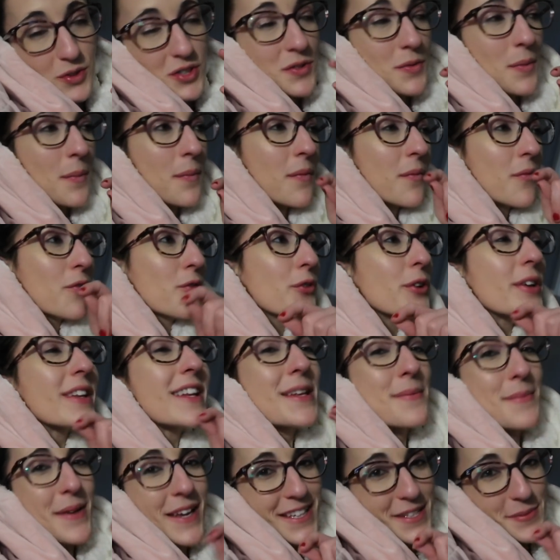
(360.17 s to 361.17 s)
which
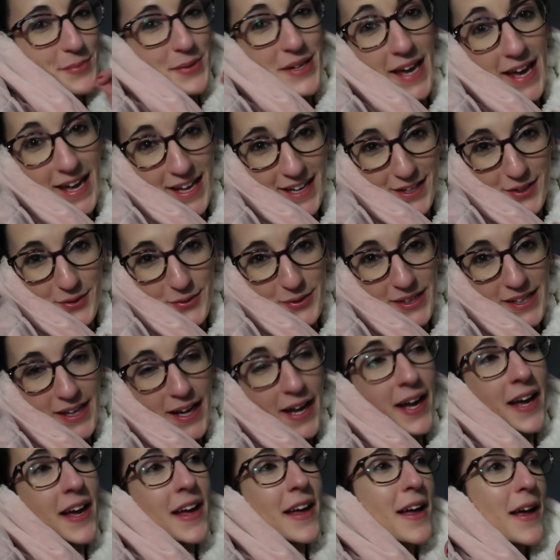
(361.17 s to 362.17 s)
really makes me
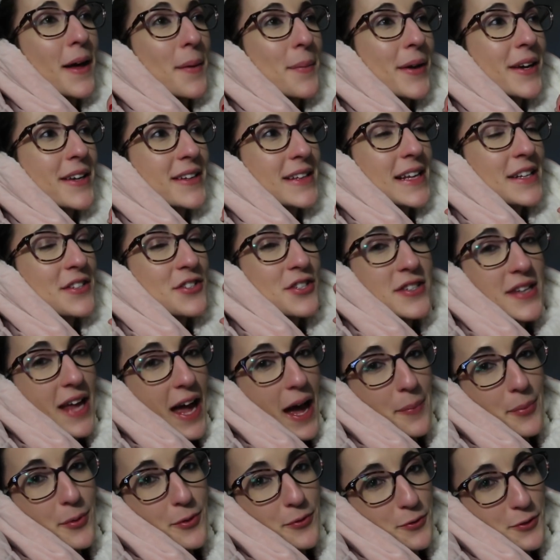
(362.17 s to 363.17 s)
angry, because that's just
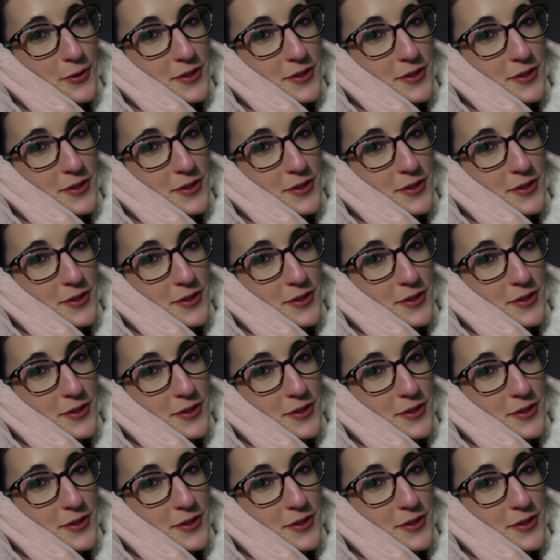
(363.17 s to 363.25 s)
Apple